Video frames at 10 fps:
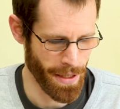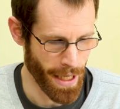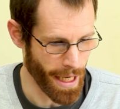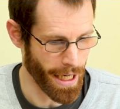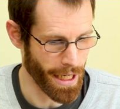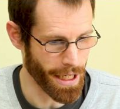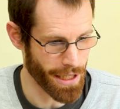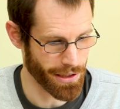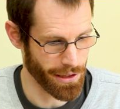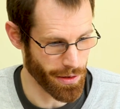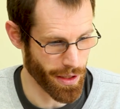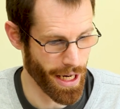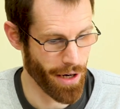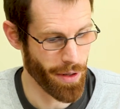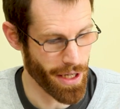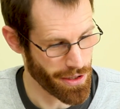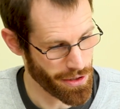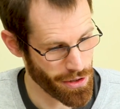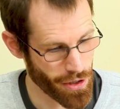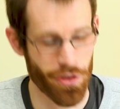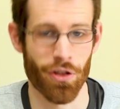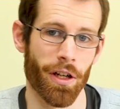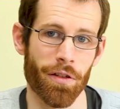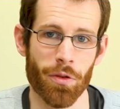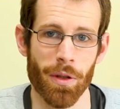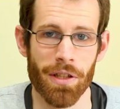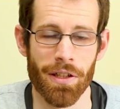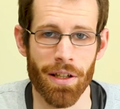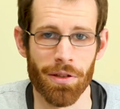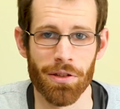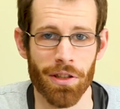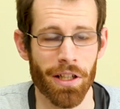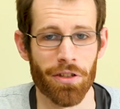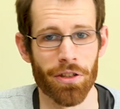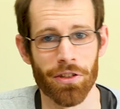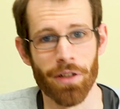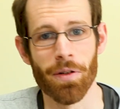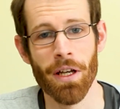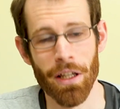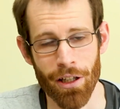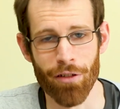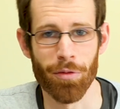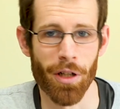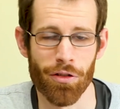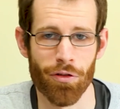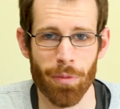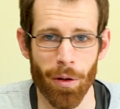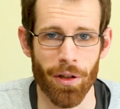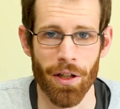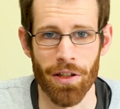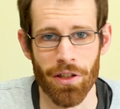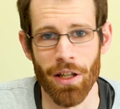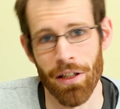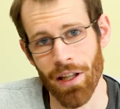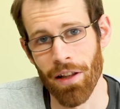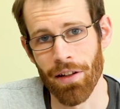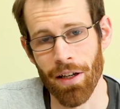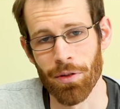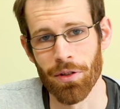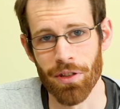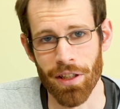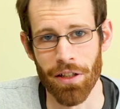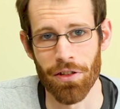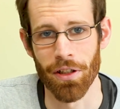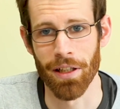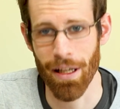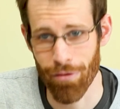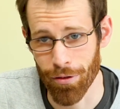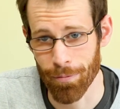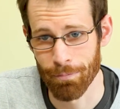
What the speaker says: And as I look now, it's just shy of 20,000 signatures. So the government has responded at the 10,000 signature level.